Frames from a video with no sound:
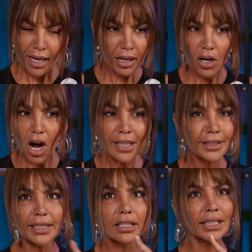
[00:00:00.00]
God
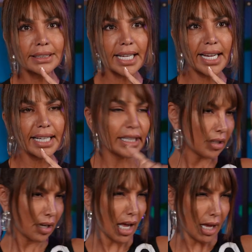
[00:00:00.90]
did not say,
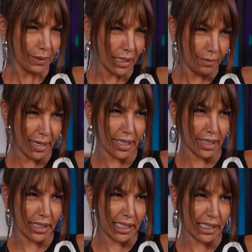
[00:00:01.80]
I'm going to make this
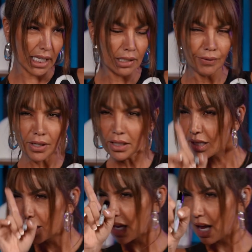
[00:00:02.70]
successful.
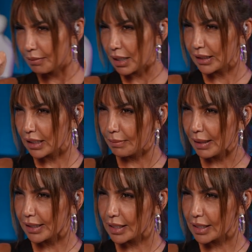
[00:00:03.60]
I'm not going to make this